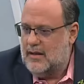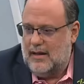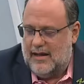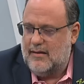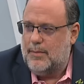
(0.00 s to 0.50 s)
the
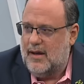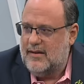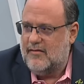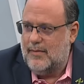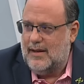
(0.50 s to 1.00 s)
latter
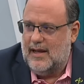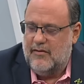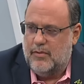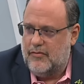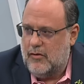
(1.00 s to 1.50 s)
part of my
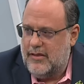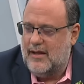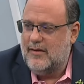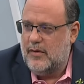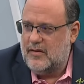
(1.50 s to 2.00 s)
life. Before
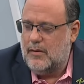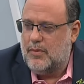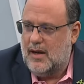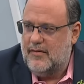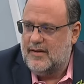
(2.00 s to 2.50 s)
that, I was in the
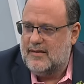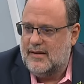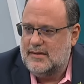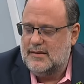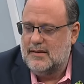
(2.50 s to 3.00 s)
private
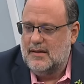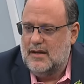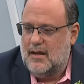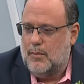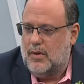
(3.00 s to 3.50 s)
sector.
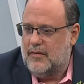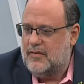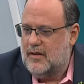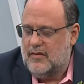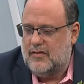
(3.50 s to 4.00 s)
But
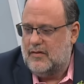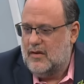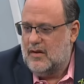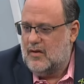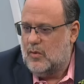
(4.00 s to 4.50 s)
since
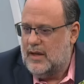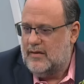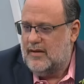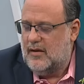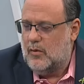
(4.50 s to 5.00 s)

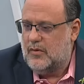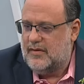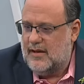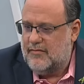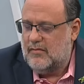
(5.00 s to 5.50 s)

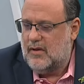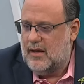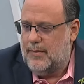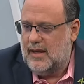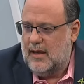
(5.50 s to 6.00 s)
2007, when
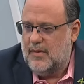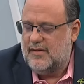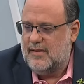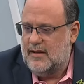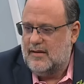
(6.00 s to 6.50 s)
I became a
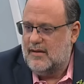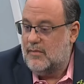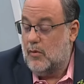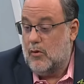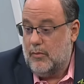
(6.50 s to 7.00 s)
senator,
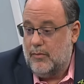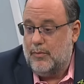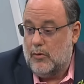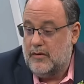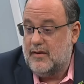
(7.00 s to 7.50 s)
and more
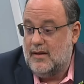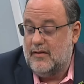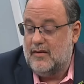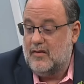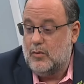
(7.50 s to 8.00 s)
importantly,
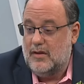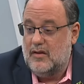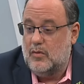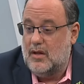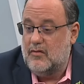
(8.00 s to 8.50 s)
since
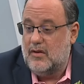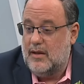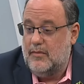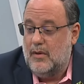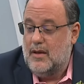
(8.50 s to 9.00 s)
2012, when
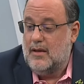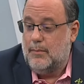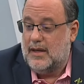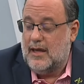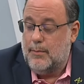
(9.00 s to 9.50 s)
I
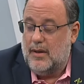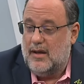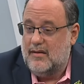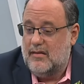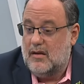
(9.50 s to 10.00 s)
became
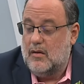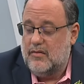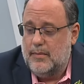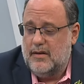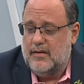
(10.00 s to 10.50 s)
part of the
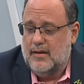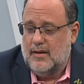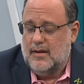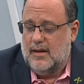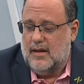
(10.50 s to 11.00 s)
government
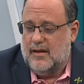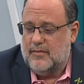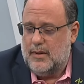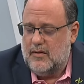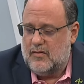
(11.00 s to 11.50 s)

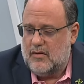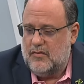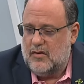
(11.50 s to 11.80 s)
as Minister of